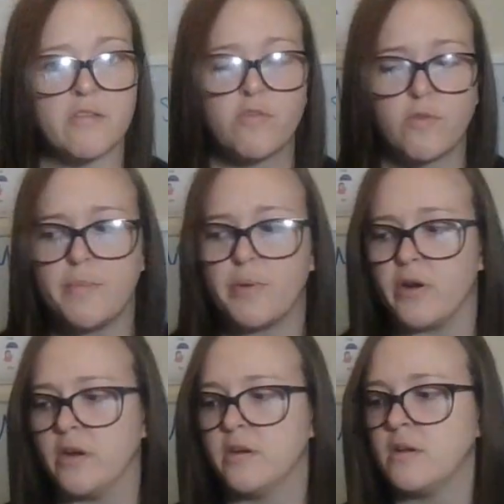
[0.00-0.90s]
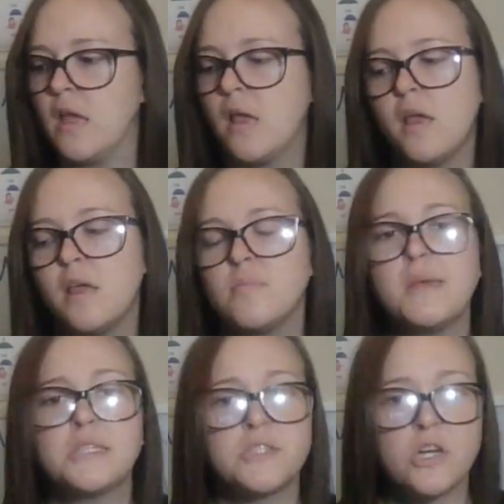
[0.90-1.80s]
of rubber.
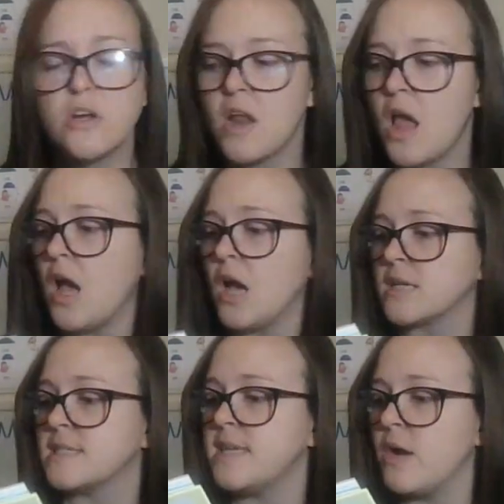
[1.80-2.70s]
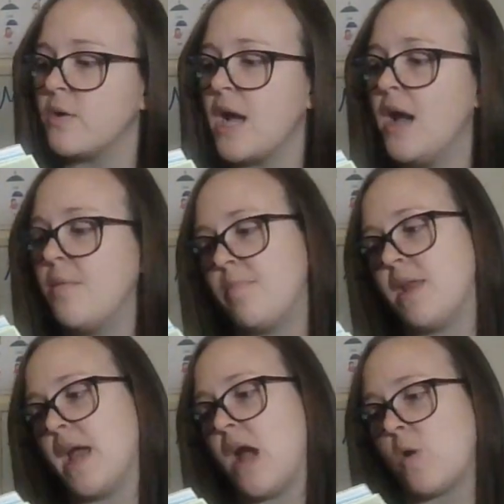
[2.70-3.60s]
Mr. Knox, now come
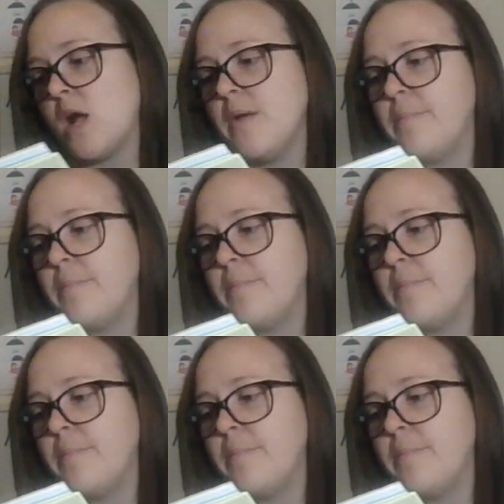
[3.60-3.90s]
now.